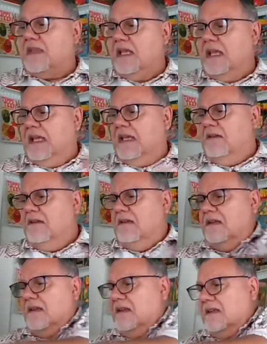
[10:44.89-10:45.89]
And
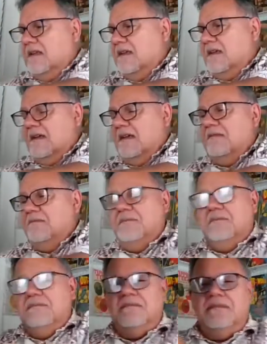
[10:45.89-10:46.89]

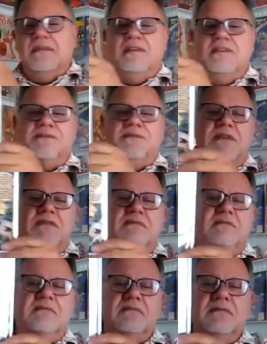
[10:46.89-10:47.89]
this one,